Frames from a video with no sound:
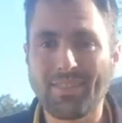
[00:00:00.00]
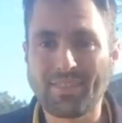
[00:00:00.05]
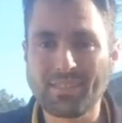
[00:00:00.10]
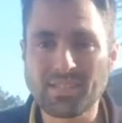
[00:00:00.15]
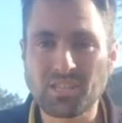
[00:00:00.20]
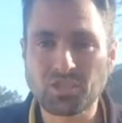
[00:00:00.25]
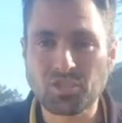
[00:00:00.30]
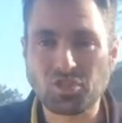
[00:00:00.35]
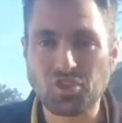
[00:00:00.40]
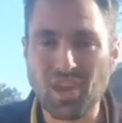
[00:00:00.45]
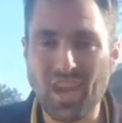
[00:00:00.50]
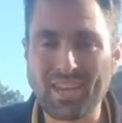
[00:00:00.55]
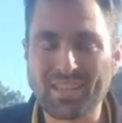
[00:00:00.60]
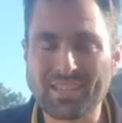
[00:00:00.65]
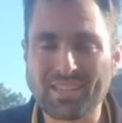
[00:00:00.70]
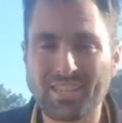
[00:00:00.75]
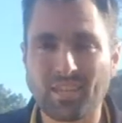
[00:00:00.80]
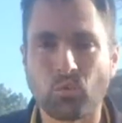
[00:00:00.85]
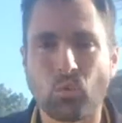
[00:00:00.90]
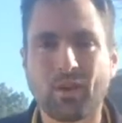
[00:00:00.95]
This is
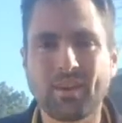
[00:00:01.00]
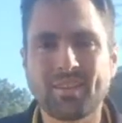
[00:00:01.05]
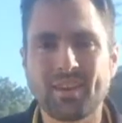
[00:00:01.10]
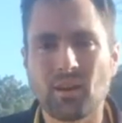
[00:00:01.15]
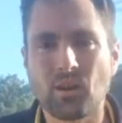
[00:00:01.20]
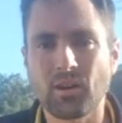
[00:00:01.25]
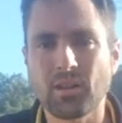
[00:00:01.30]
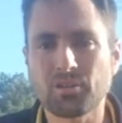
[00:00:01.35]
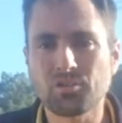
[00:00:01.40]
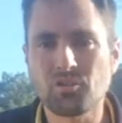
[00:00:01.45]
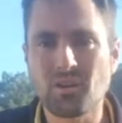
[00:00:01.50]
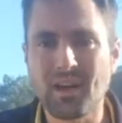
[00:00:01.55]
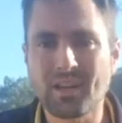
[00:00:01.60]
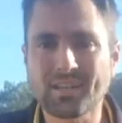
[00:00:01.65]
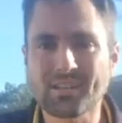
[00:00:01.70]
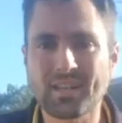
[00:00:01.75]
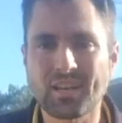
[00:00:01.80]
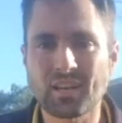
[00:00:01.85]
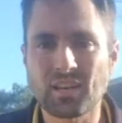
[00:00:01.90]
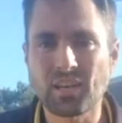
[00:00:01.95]
Jason with Heritage
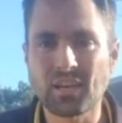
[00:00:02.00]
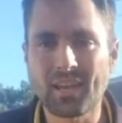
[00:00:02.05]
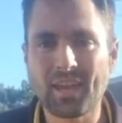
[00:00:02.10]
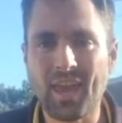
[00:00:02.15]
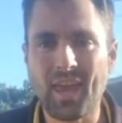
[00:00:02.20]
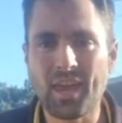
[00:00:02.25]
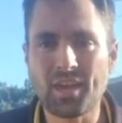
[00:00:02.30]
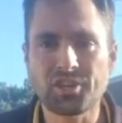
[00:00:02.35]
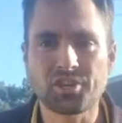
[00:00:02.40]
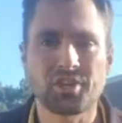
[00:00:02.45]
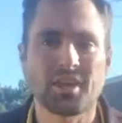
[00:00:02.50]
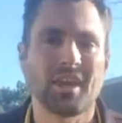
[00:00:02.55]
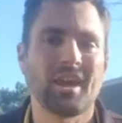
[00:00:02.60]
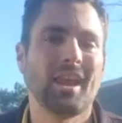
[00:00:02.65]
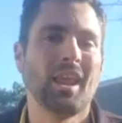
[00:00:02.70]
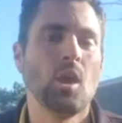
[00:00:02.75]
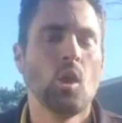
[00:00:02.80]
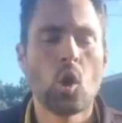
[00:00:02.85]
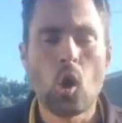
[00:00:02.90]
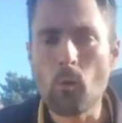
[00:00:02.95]
Lawns and
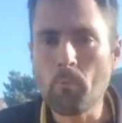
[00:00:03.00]
Irrigation.